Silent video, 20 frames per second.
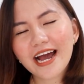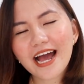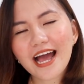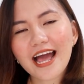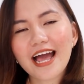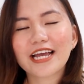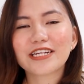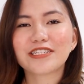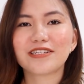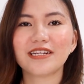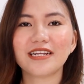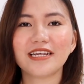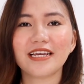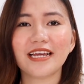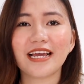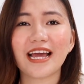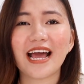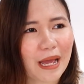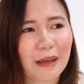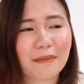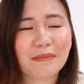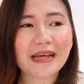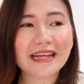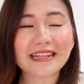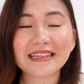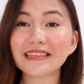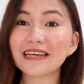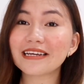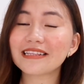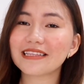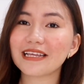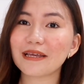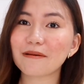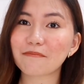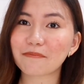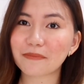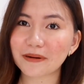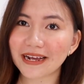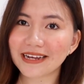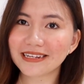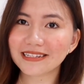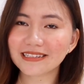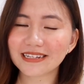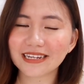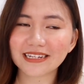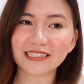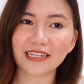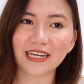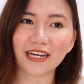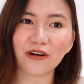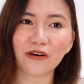Actually, I'm not that impressed kasi